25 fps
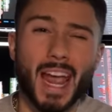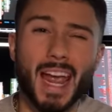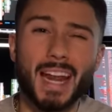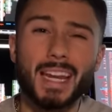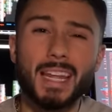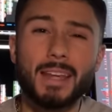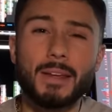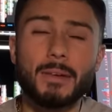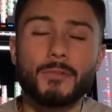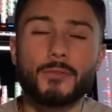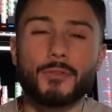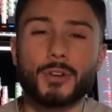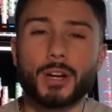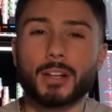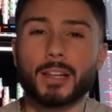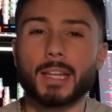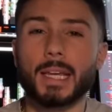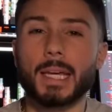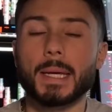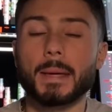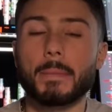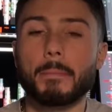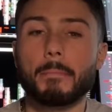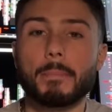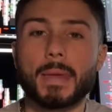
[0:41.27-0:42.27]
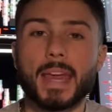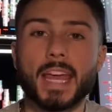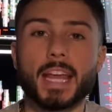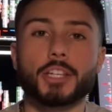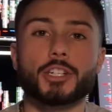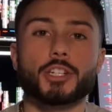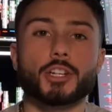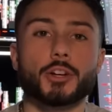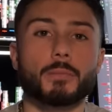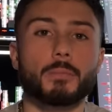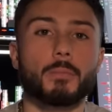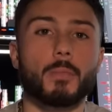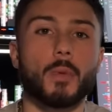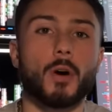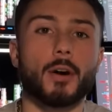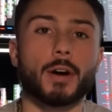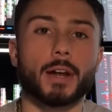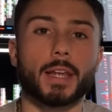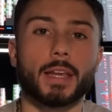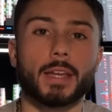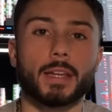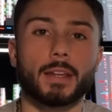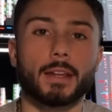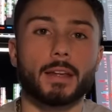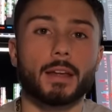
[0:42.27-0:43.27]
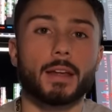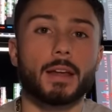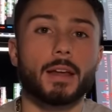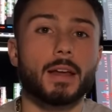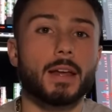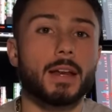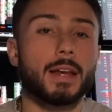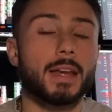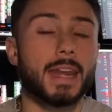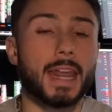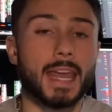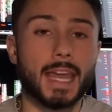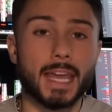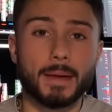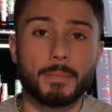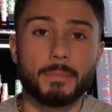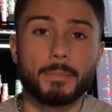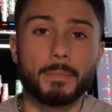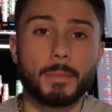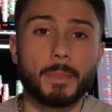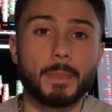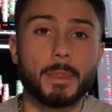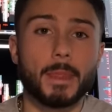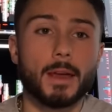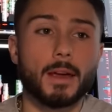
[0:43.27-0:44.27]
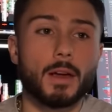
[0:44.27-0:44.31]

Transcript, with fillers: any really major market name,